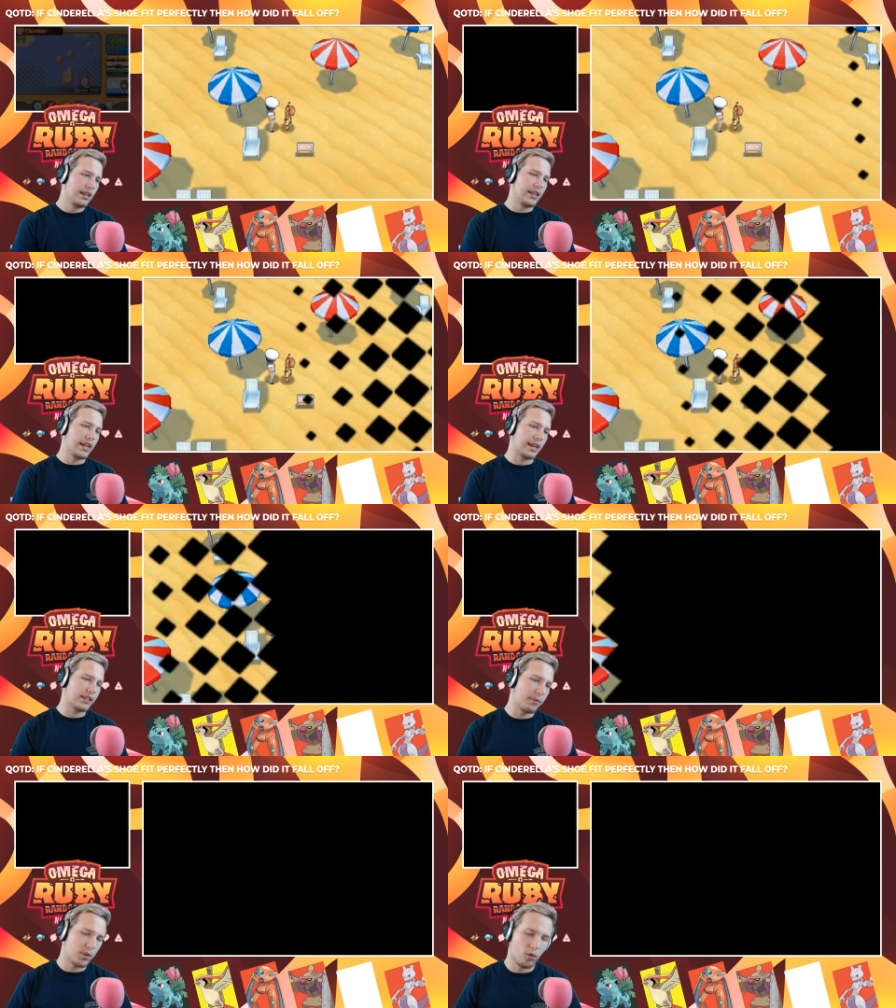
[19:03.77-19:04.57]
The next
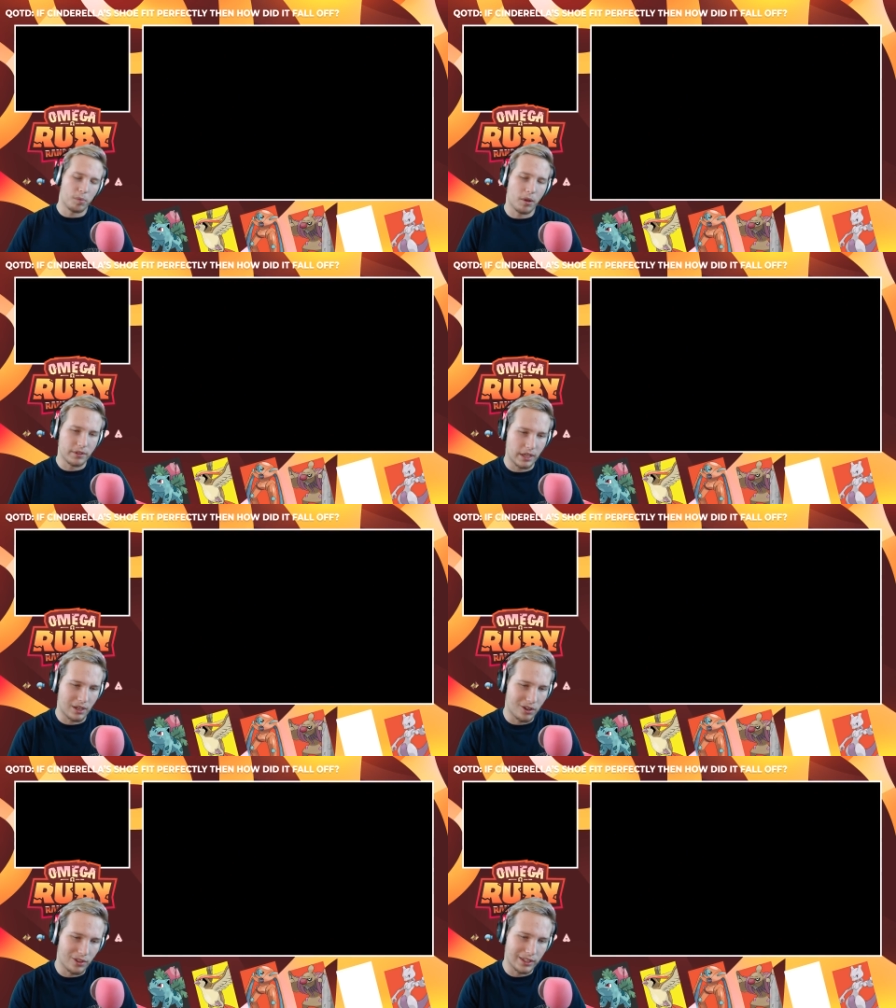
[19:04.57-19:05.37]
episode will probably
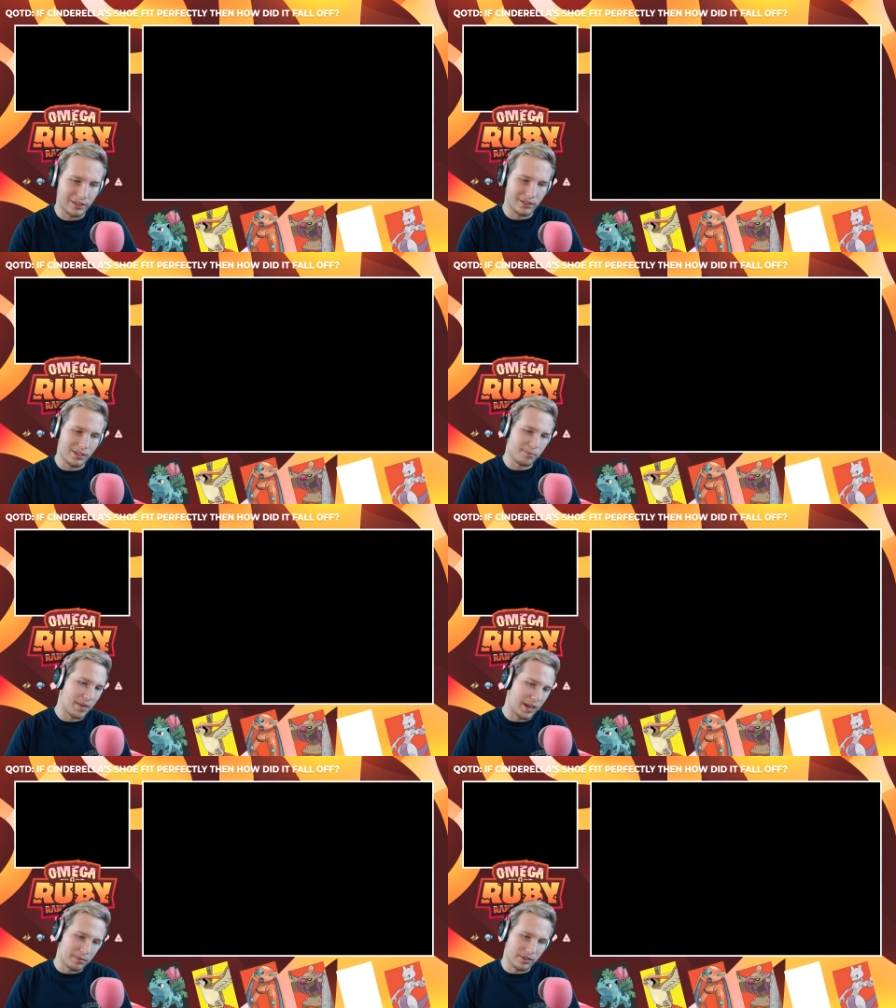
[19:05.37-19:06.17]
take on like the Team
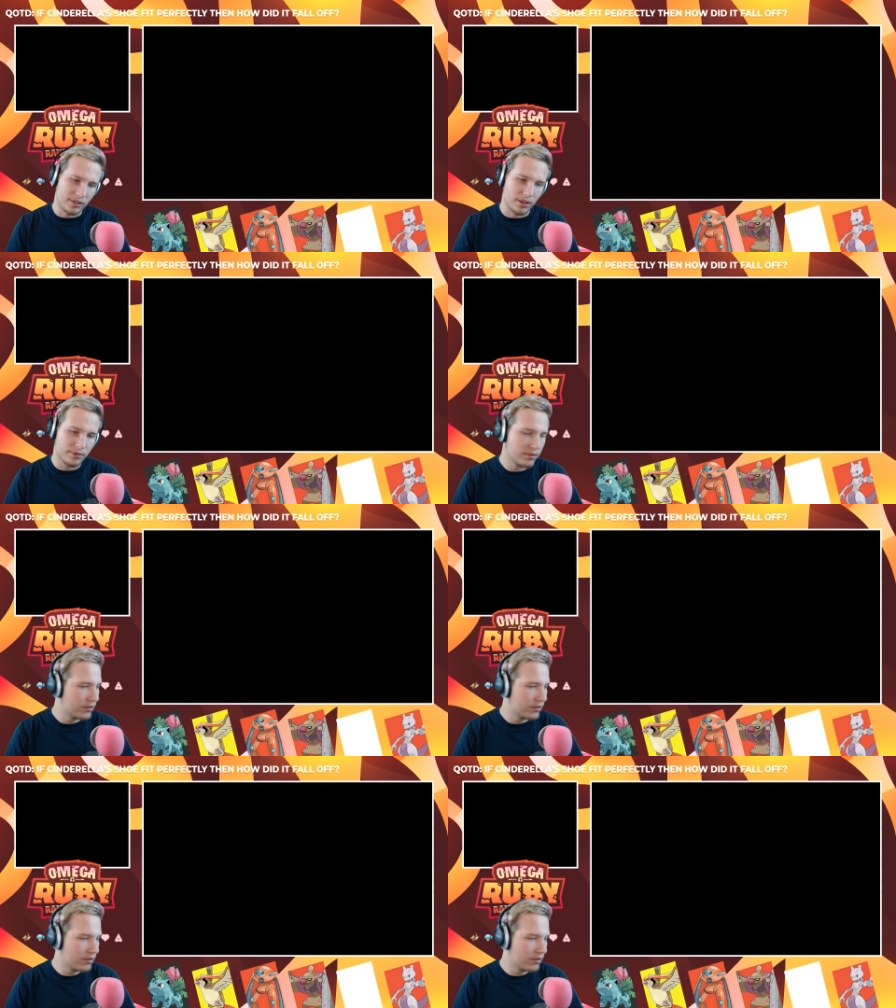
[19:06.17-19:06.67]
Magma stuff.